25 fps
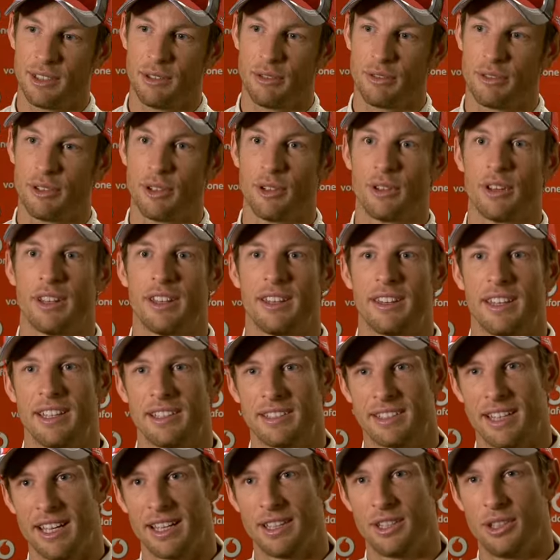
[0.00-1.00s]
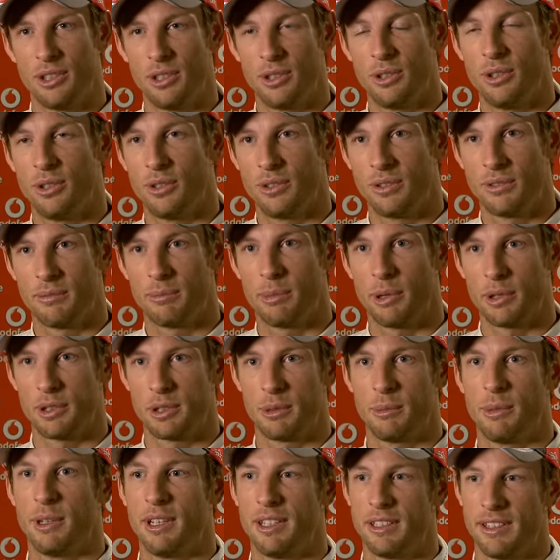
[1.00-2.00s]
you feel that there's that new
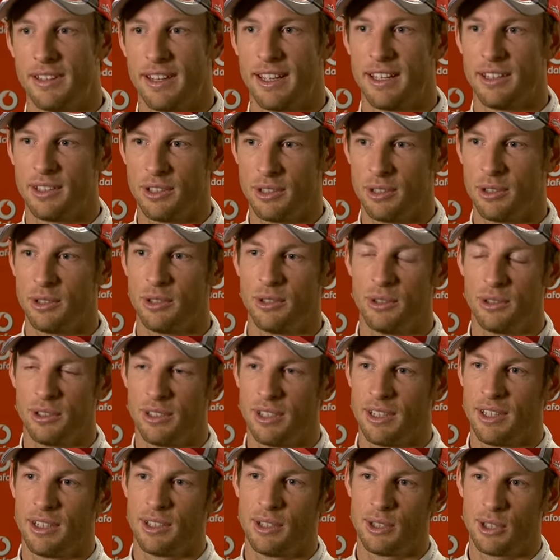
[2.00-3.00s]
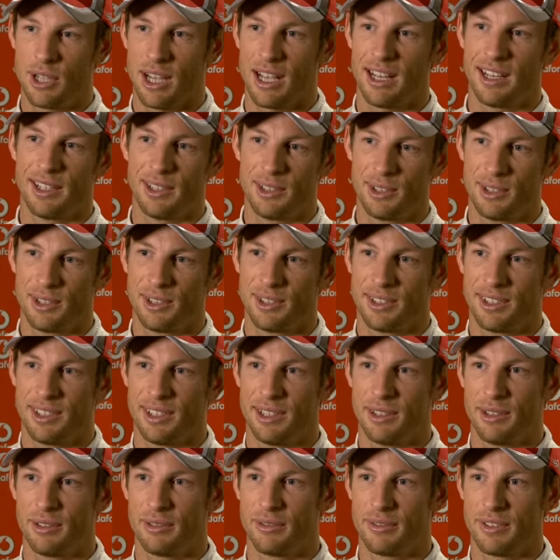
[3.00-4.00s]
possibility, that new challenge,
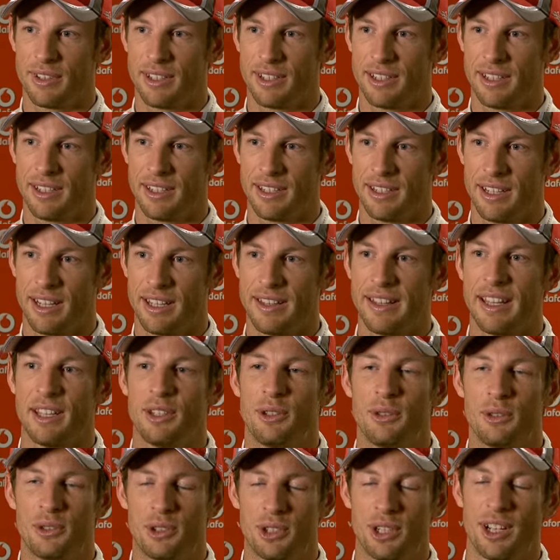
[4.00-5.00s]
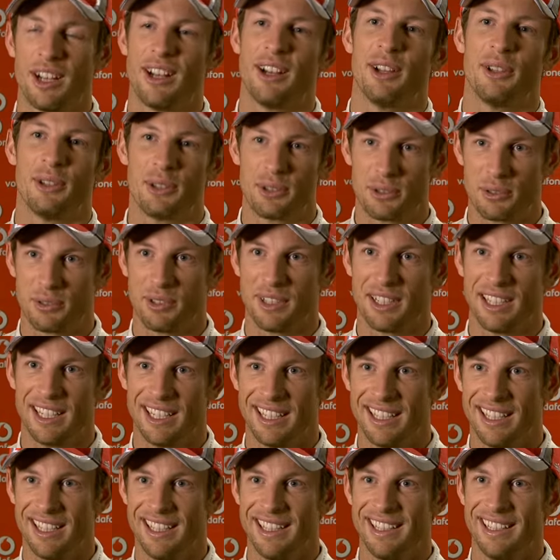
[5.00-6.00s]
of, uh, and that new chance,
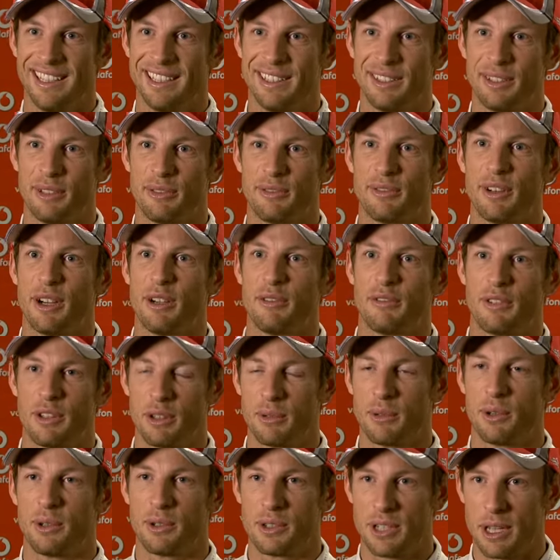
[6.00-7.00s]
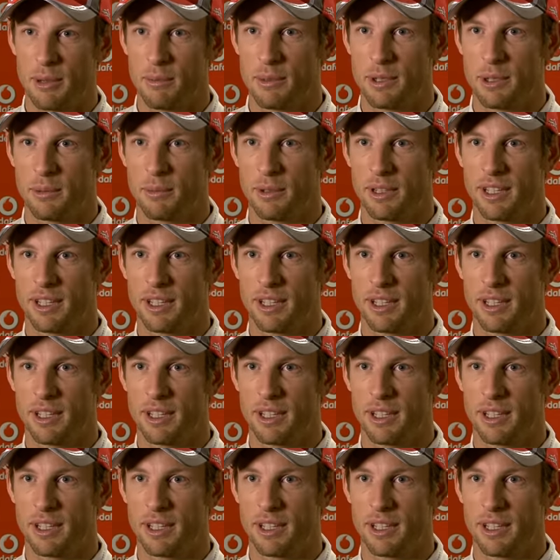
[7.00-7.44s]
really, to fight for the World Championship